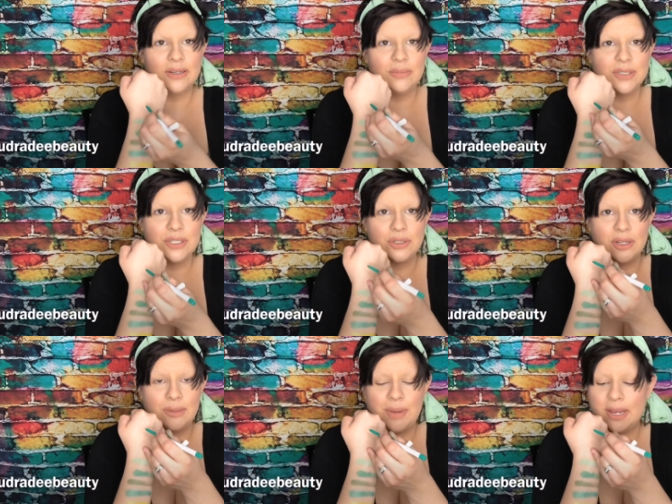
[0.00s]
I'm just gonna draw
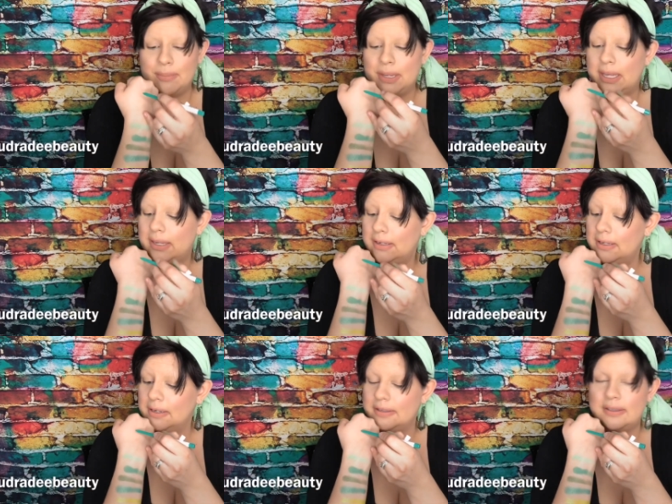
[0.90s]
on the back of my hand
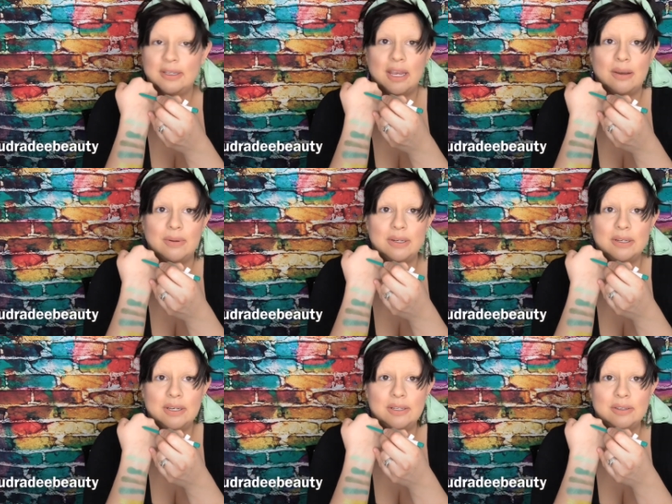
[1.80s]
here and see how it
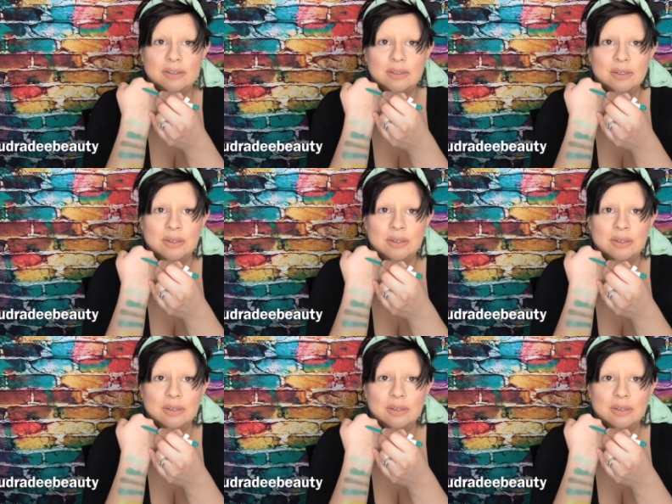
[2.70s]
does.